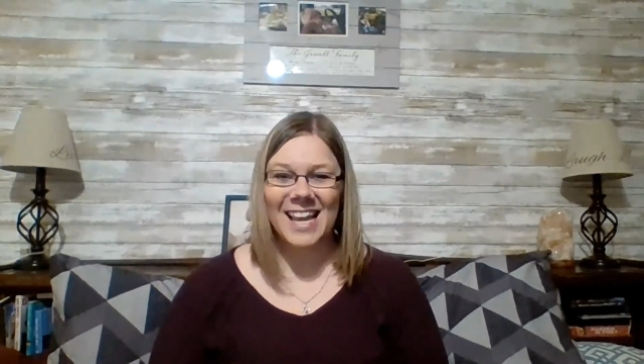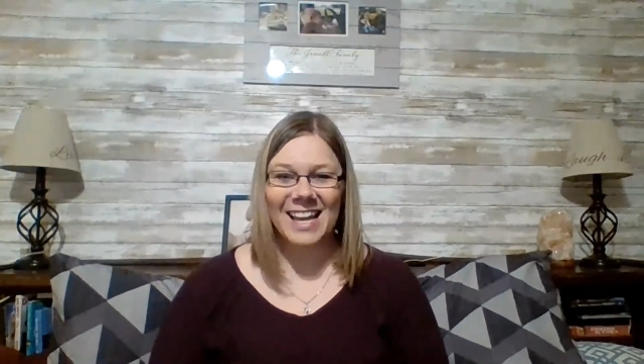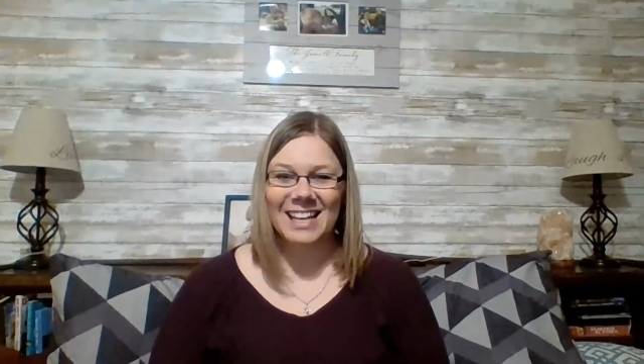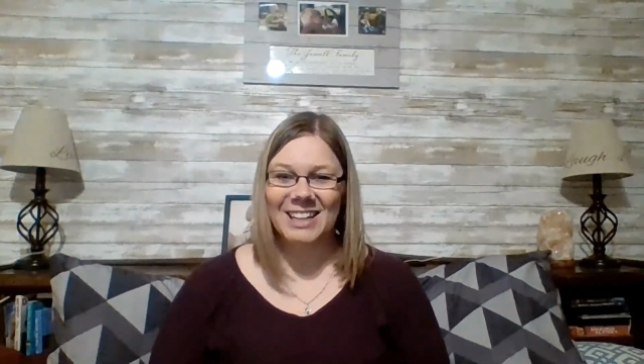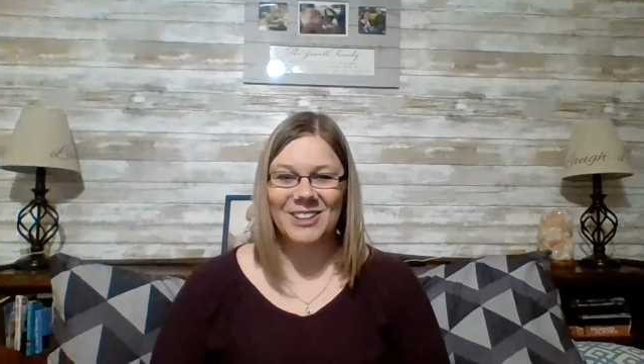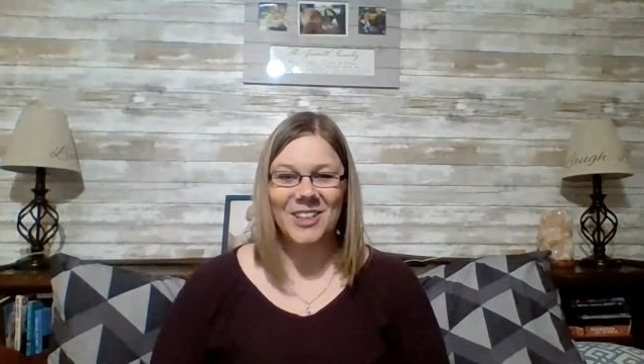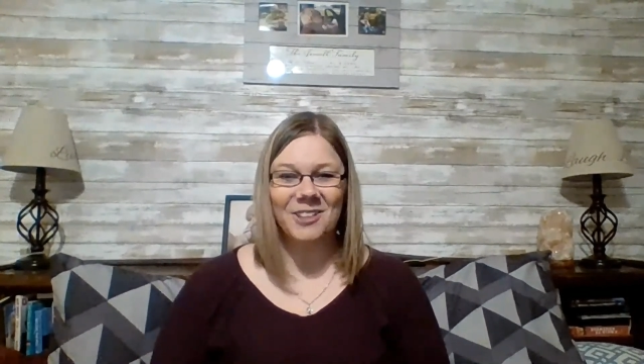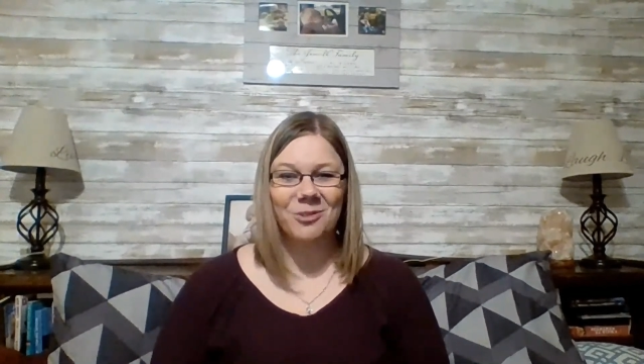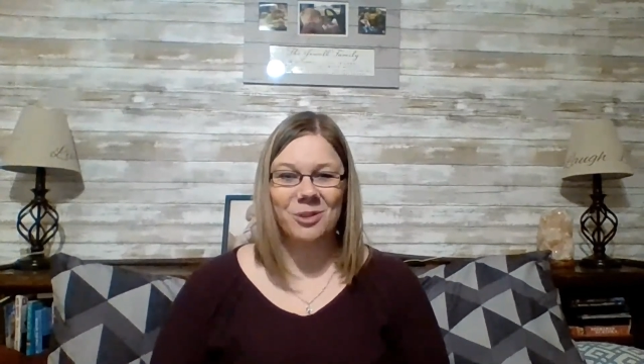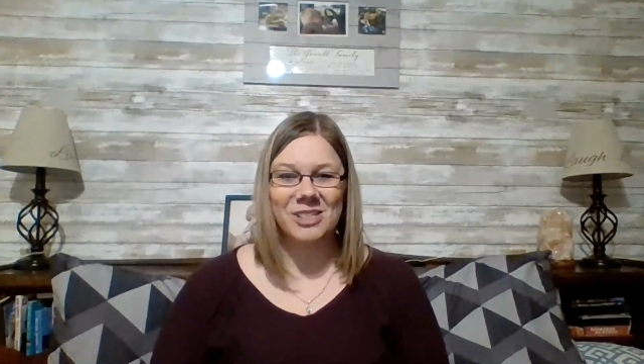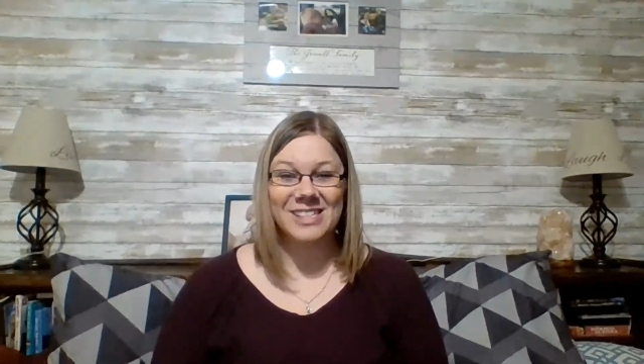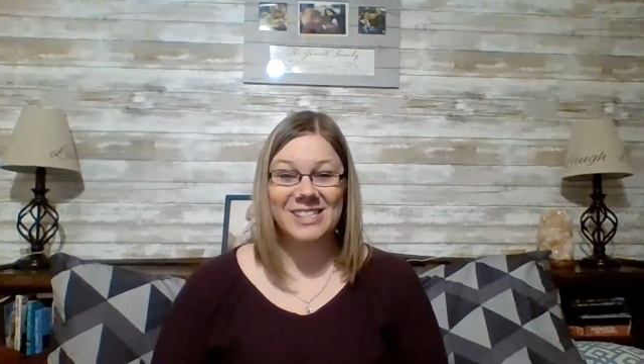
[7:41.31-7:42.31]
and I look
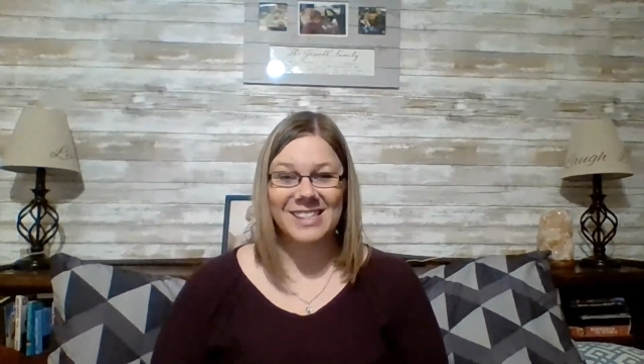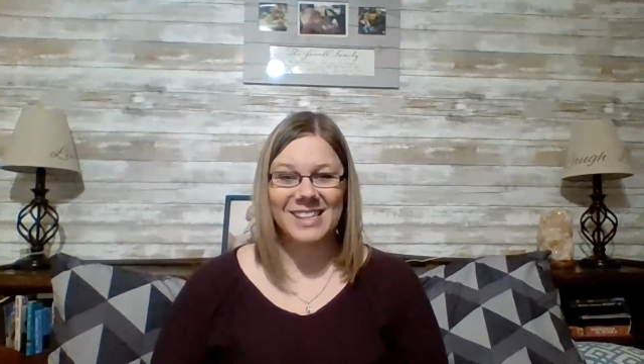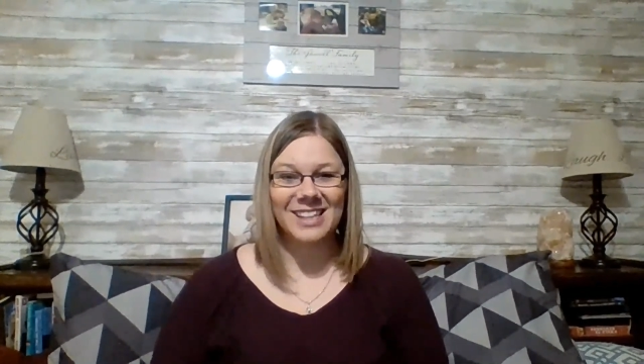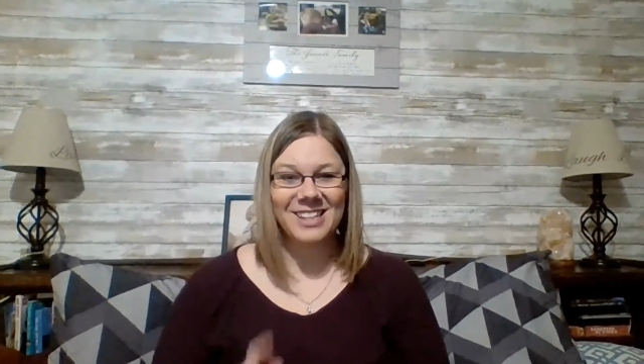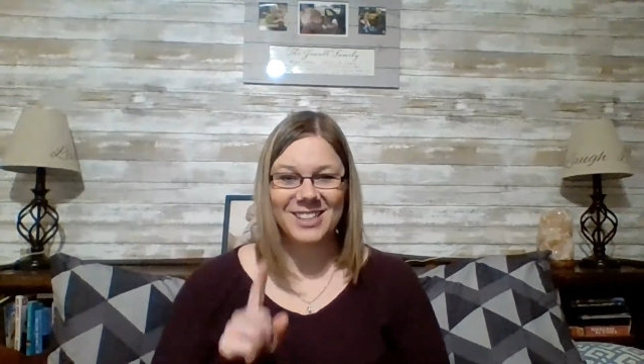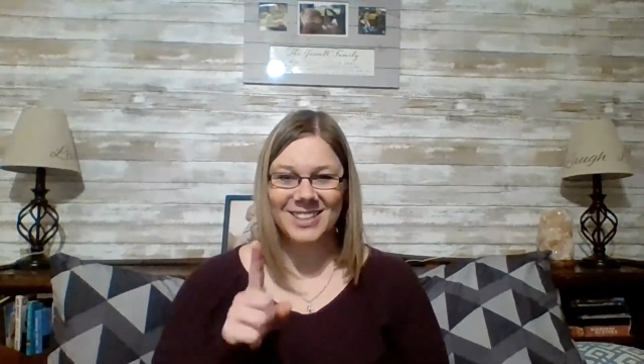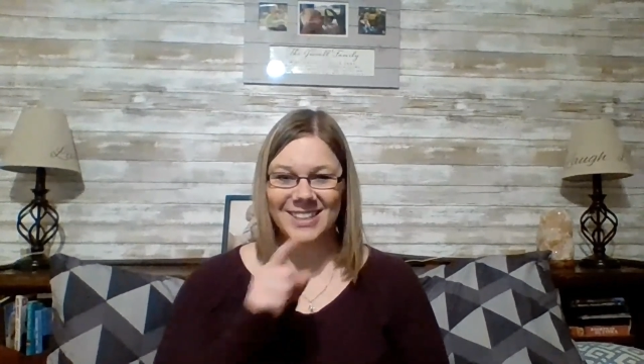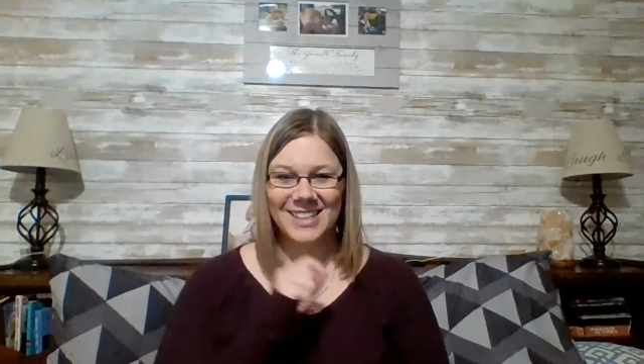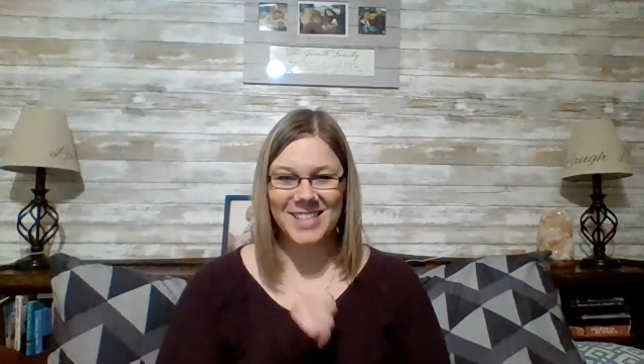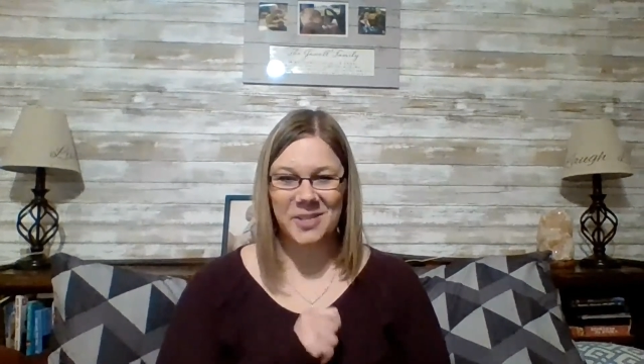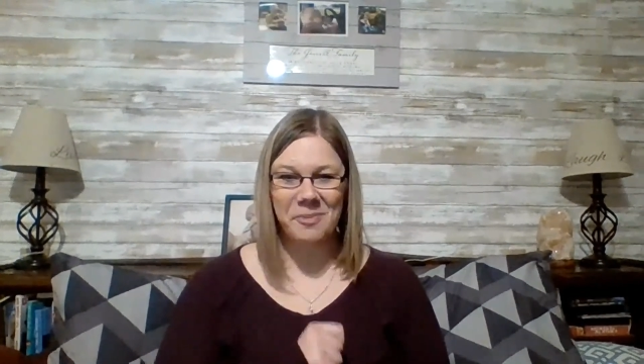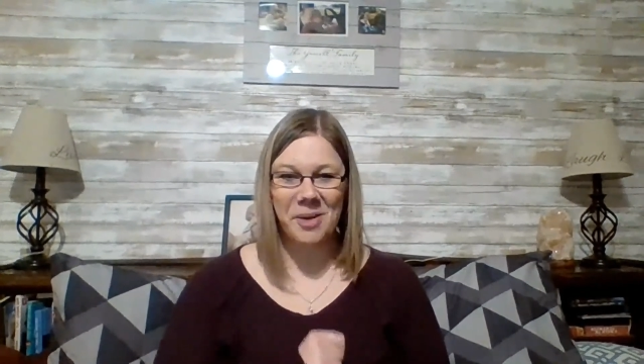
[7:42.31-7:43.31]
forward to seeing you
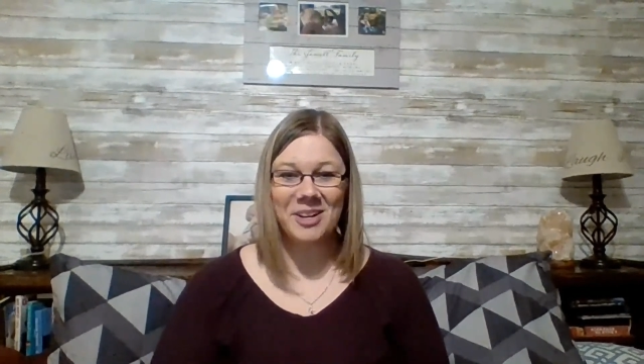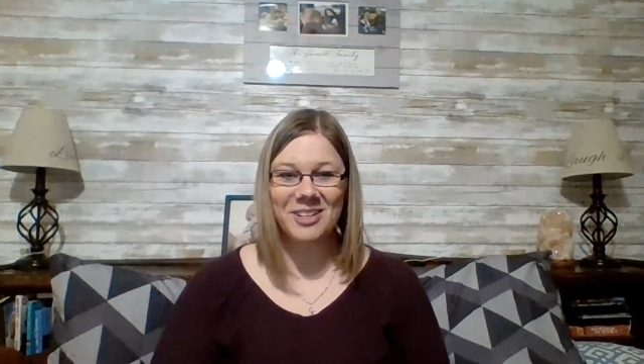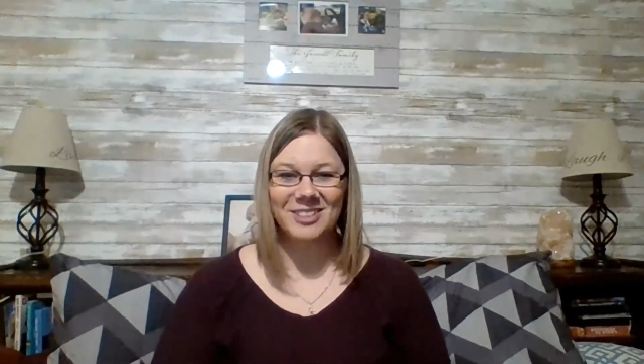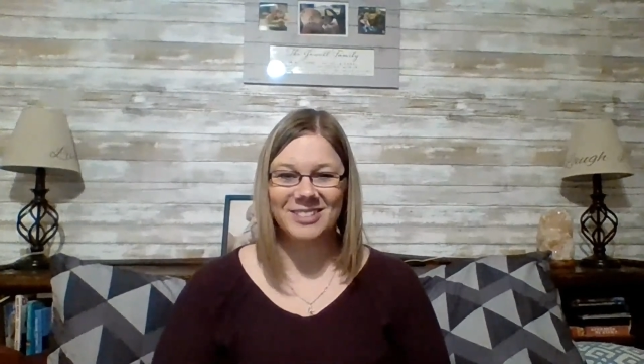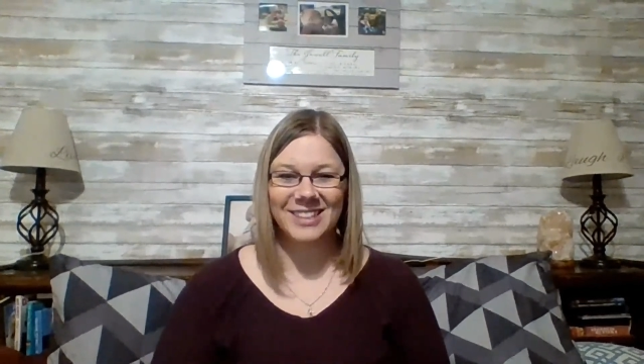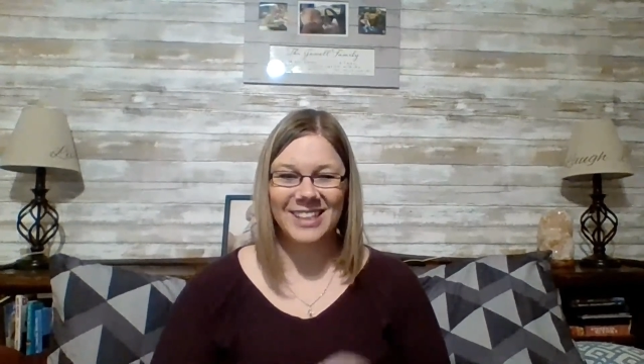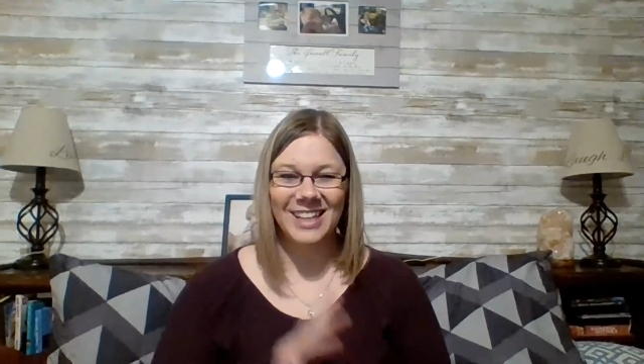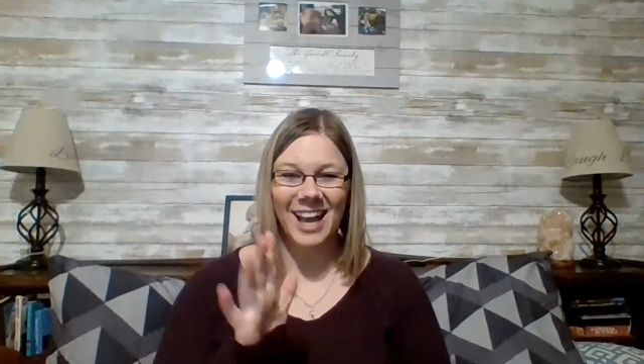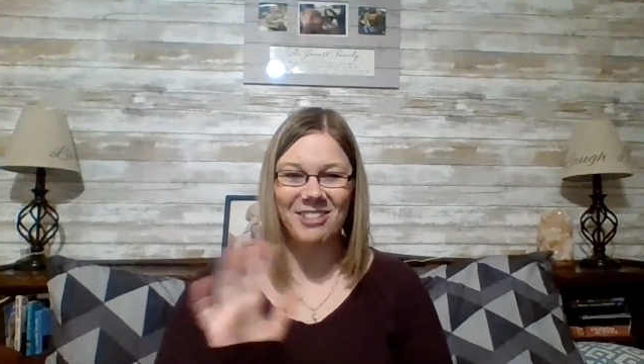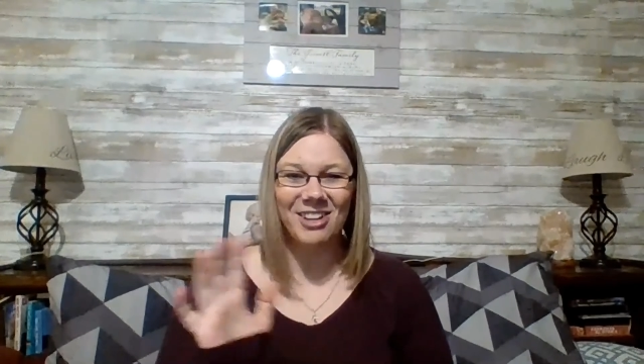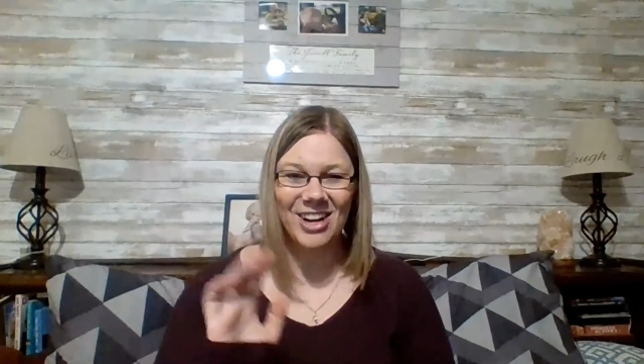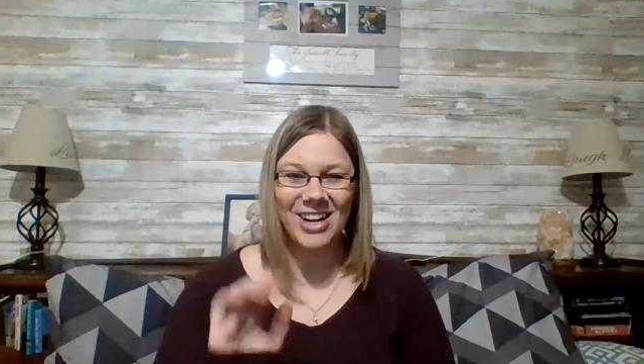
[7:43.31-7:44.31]
tomorrow.
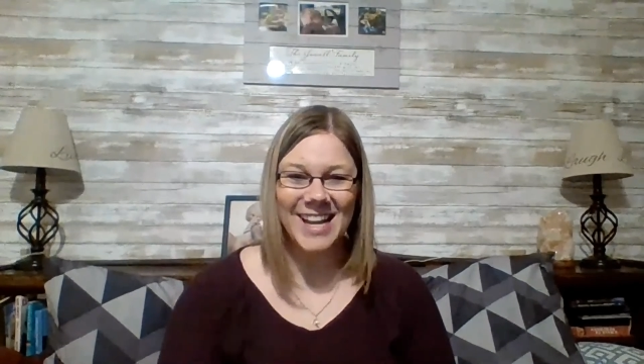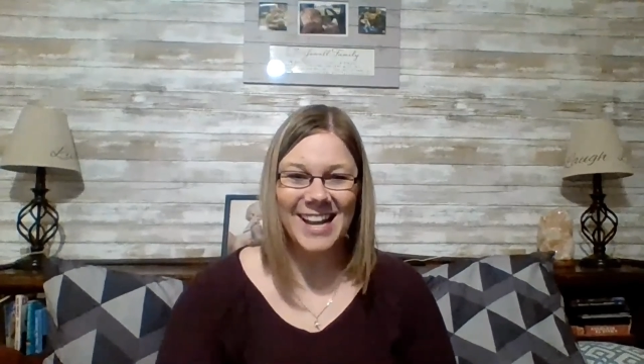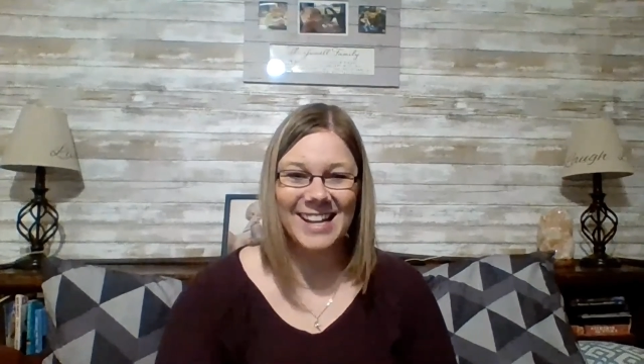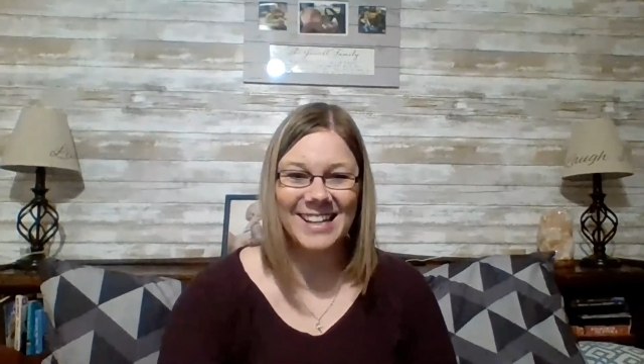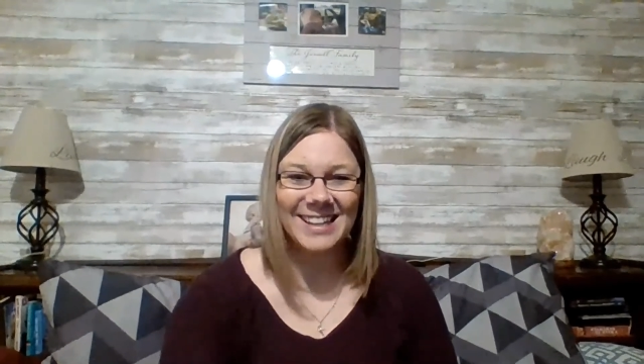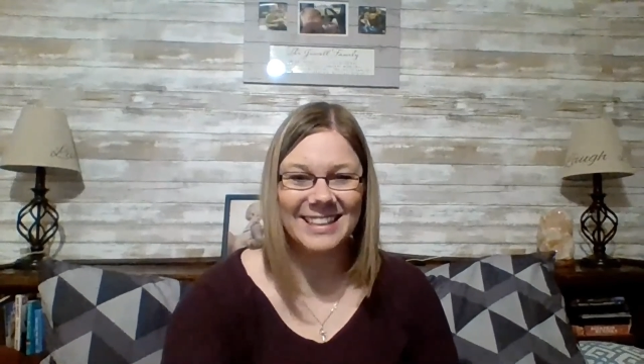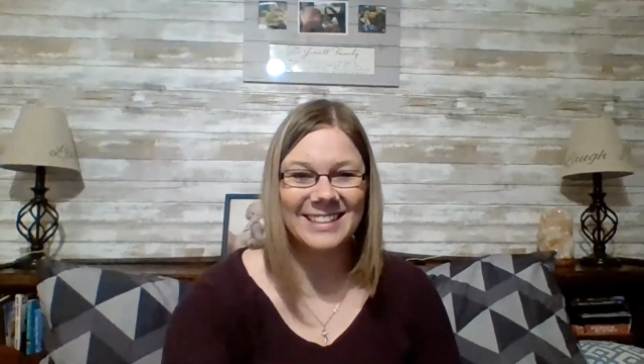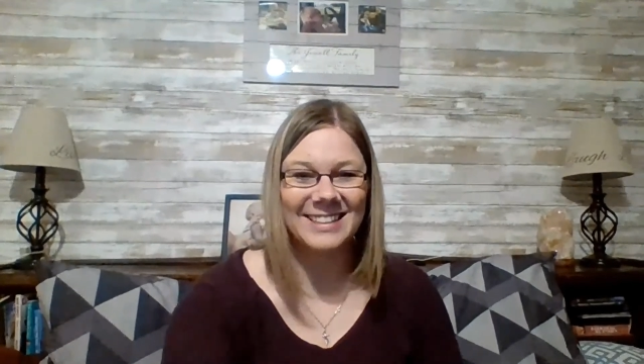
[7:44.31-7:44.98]
Have a great day.